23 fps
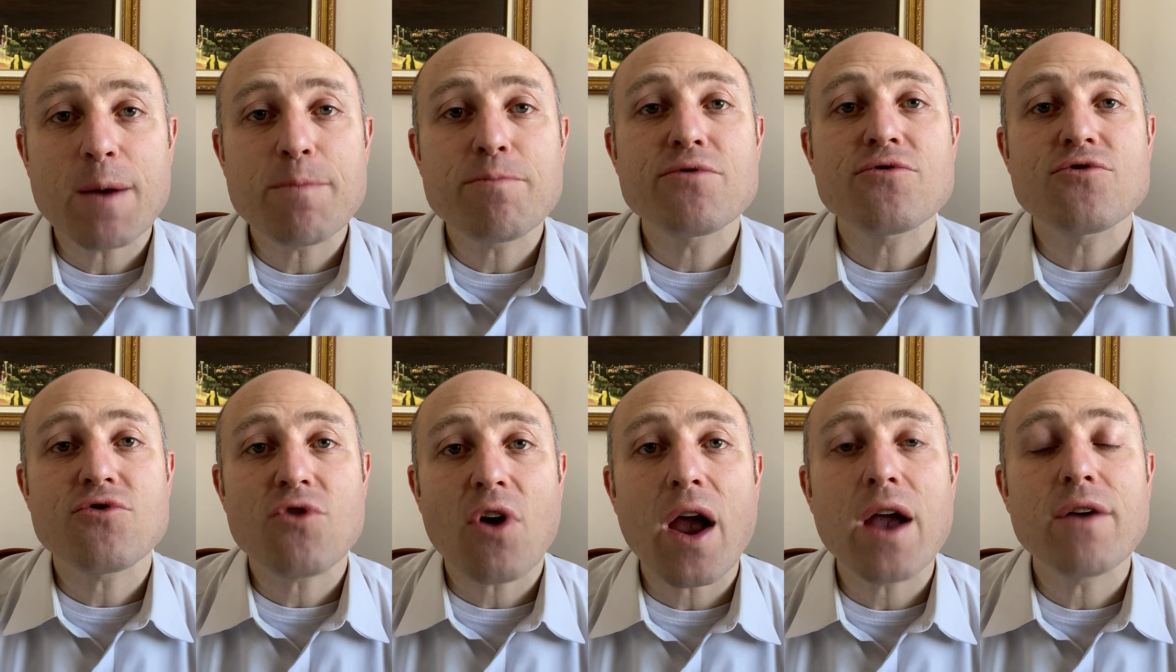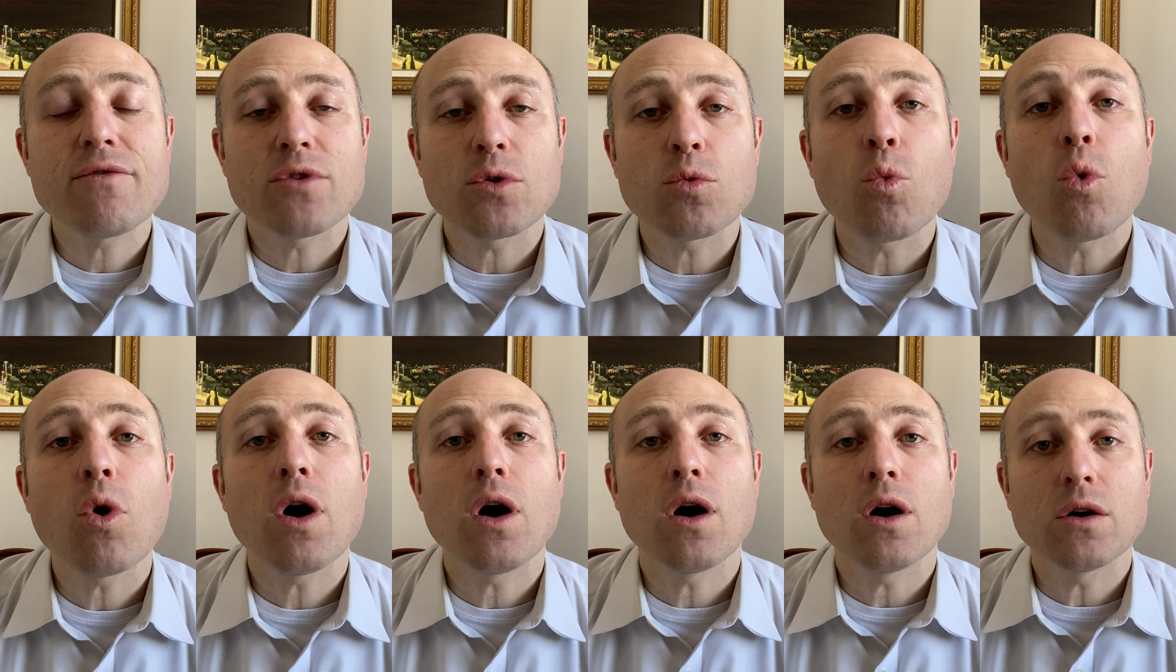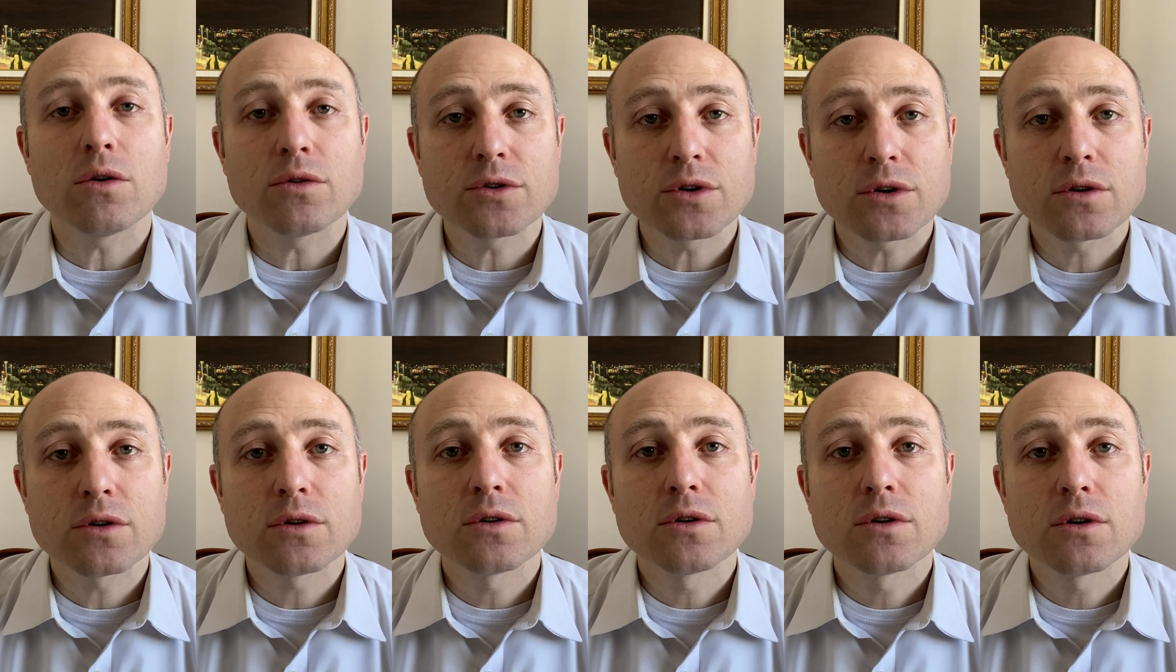private world
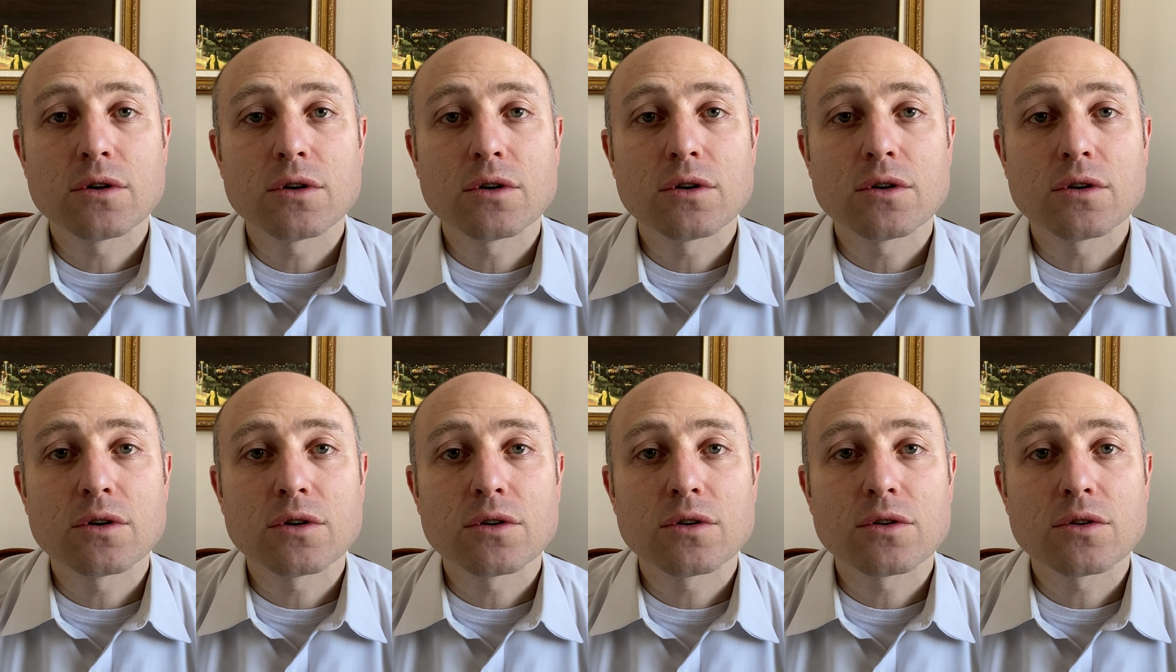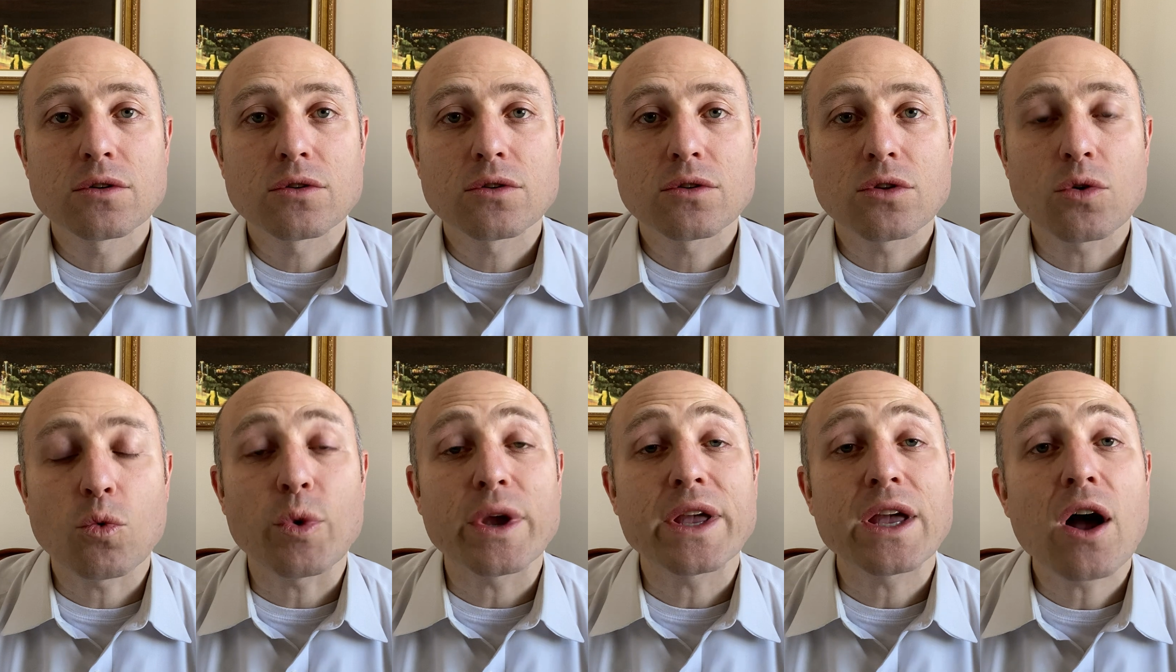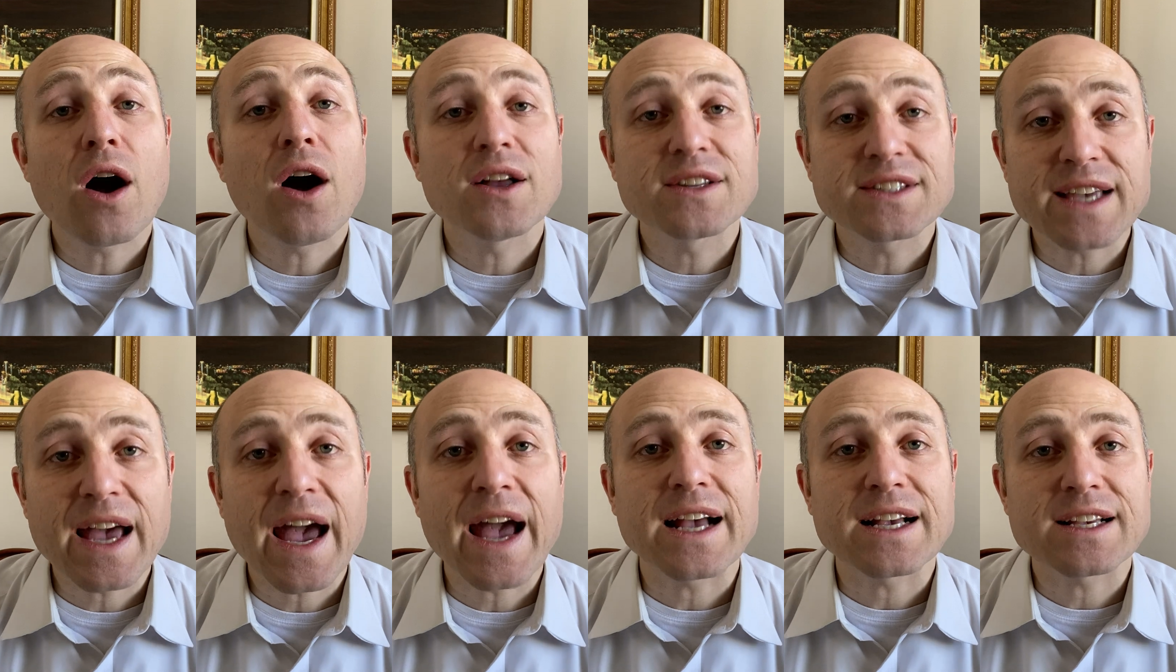that we
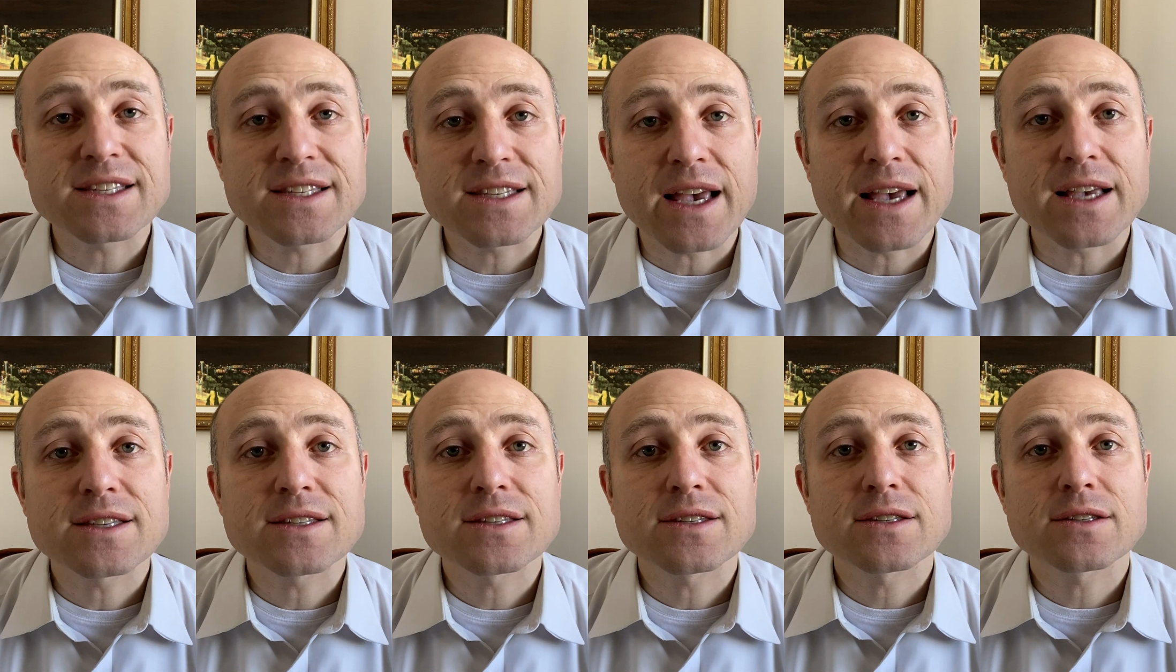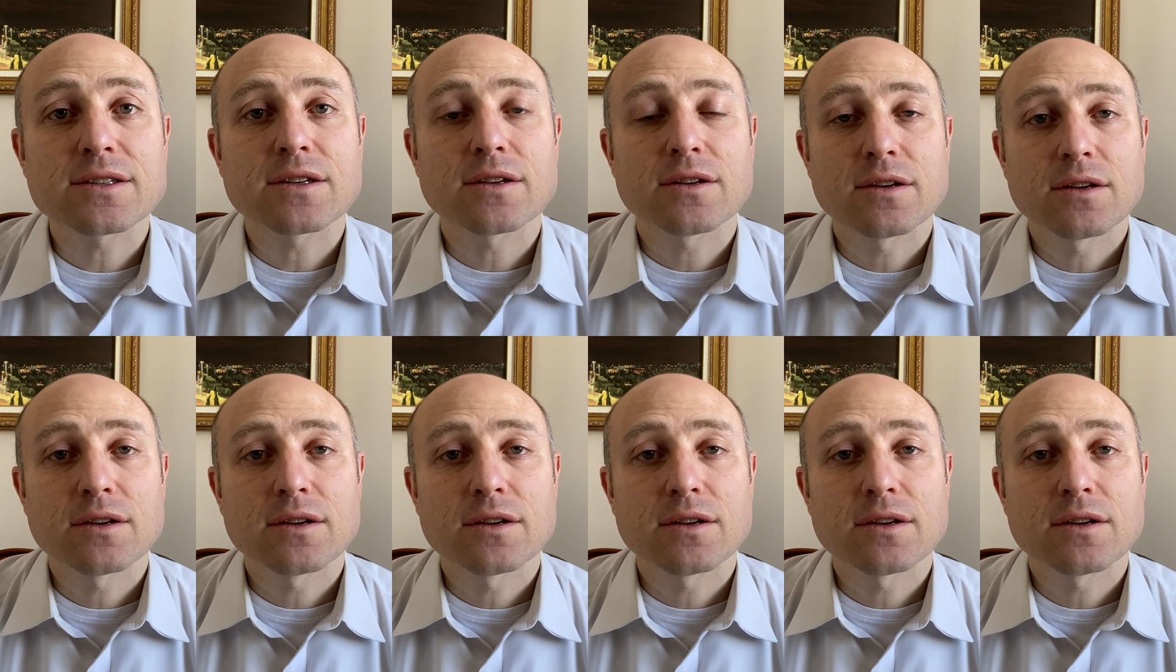can't access.